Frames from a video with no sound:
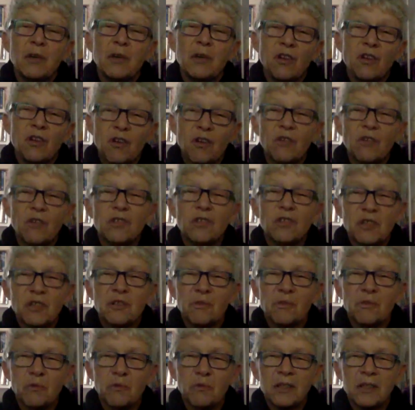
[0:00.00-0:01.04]
in a better
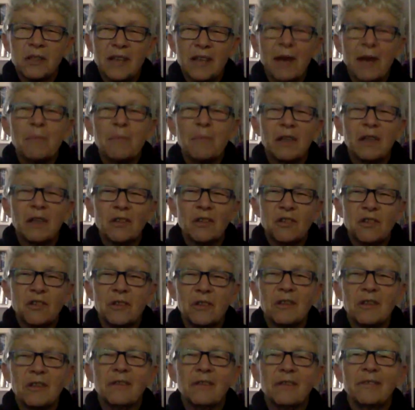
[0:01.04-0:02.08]
way when you're conscious of
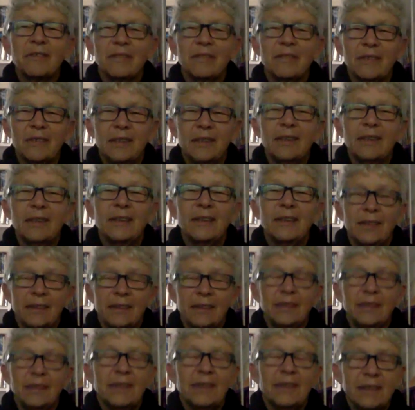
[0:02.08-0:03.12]
what's happening to
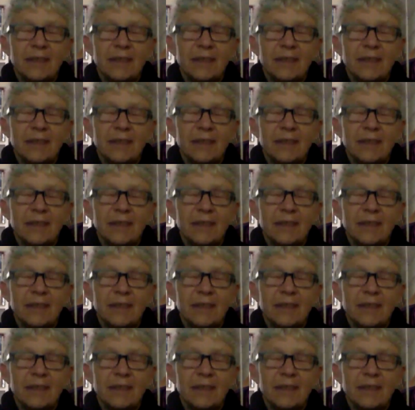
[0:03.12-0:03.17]
you.